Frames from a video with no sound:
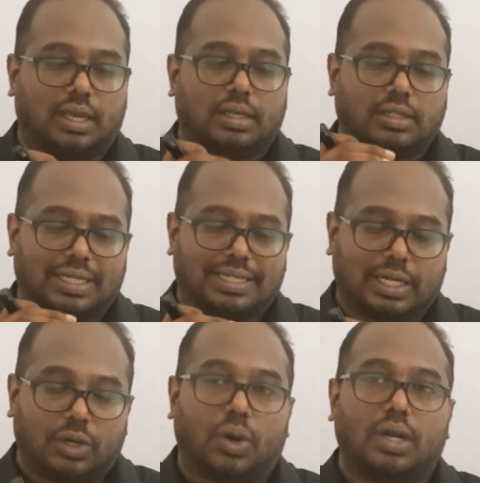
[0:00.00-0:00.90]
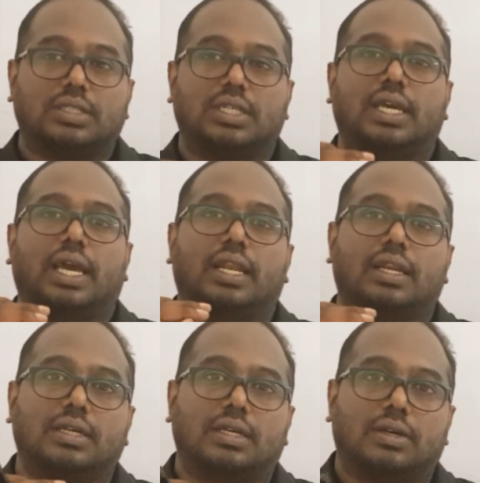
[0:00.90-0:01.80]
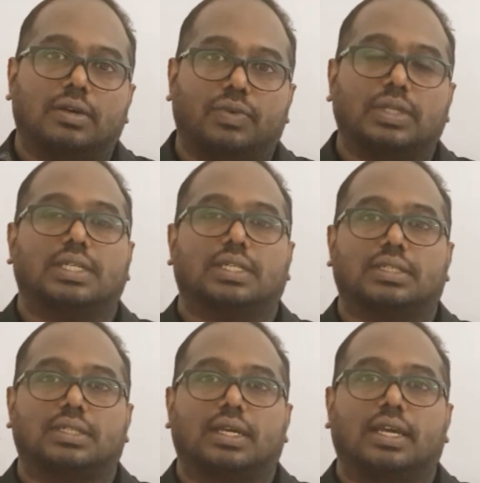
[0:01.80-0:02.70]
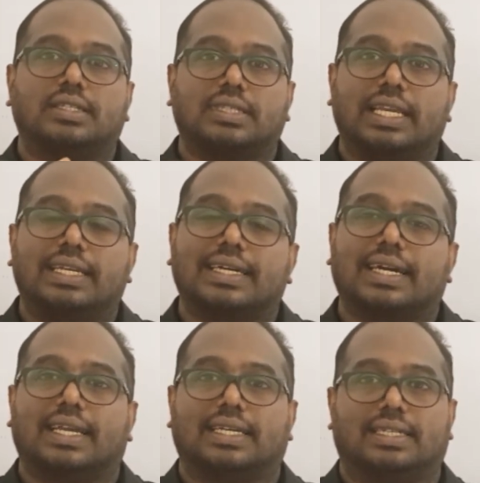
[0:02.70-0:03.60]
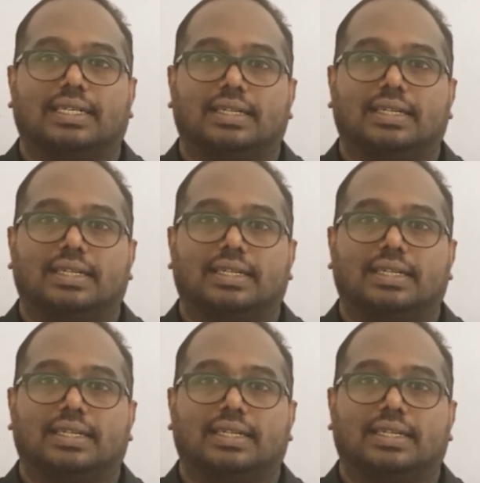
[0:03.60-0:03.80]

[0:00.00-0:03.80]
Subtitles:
the technology and the physics is interconnected,